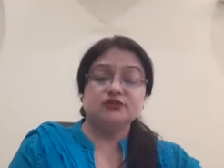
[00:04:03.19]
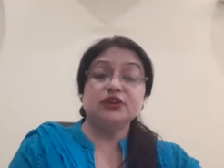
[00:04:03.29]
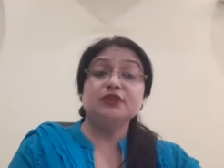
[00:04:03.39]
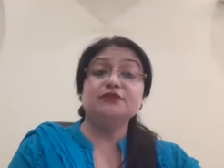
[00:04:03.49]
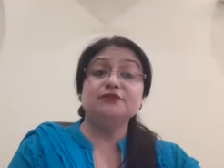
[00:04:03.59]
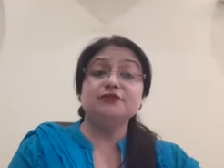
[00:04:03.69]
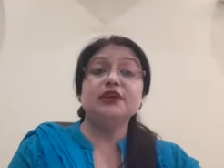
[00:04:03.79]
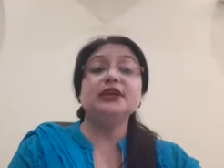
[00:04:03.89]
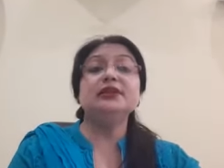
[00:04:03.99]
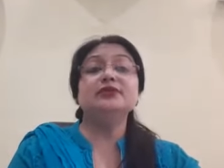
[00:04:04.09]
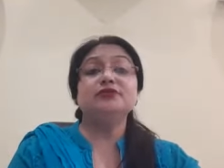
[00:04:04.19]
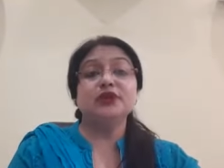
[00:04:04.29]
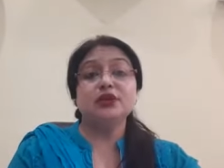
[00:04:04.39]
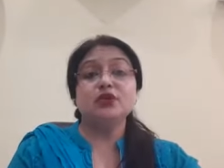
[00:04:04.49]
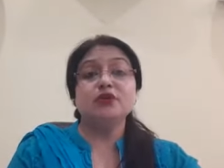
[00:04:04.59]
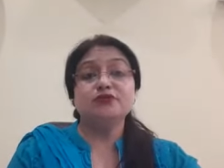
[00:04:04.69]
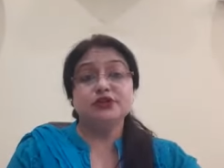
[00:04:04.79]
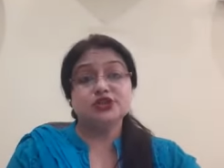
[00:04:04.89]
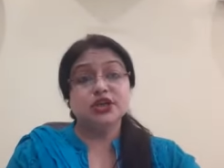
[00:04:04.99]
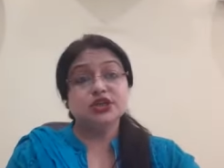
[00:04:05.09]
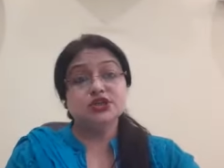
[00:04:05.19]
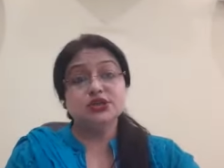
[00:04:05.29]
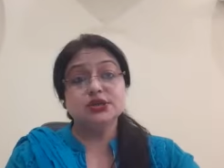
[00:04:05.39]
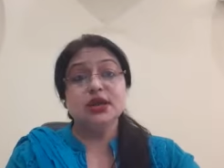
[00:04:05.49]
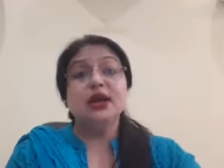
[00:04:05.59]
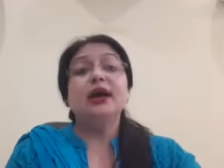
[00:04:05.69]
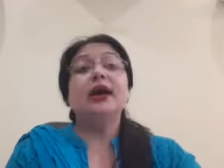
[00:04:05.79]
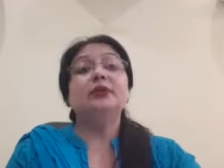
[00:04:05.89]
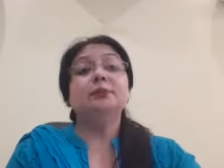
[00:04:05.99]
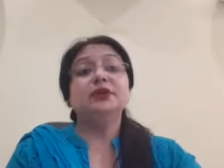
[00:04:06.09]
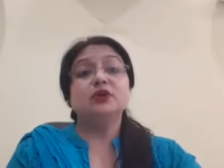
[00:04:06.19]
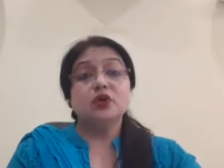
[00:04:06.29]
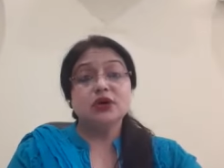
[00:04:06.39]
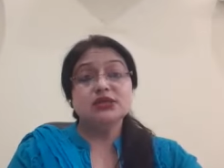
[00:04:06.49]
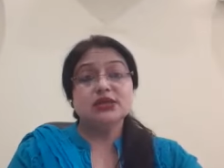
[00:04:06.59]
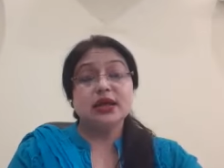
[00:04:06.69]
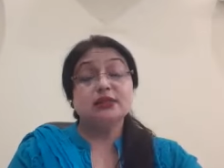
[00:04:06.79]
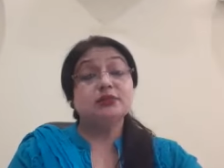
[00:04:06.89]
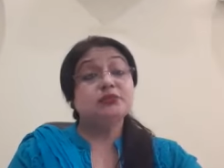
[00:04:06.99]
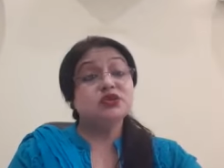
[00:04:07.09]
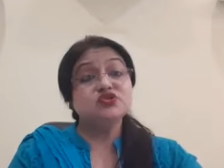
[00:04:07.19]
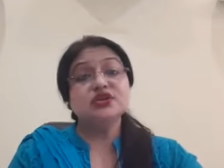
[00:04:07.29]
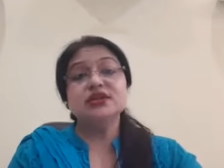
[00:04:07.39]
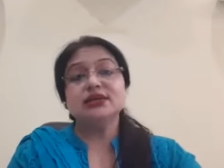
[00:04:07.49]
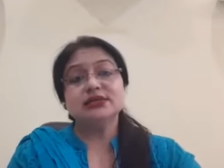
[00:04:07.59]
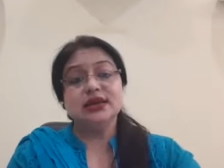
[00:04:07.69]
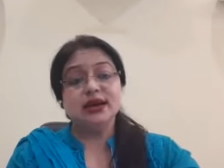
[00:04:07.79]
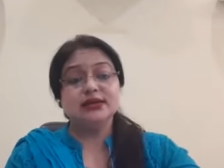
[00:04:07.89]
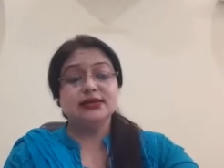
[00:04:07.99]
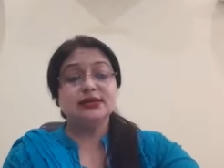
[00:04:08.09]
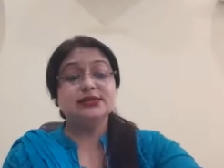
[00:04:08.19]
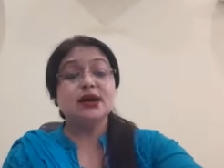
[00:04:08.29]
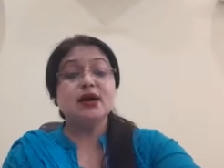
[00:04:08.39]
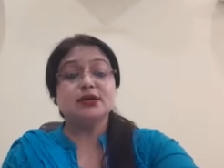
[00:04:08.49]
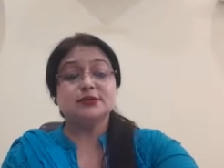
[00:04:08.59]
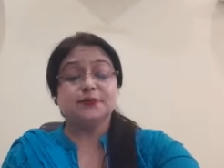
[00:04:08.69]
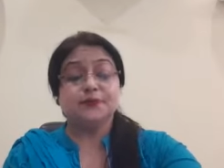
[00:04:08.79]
We can feel the feeling of dejection and pathos and the misery that he had in his heart.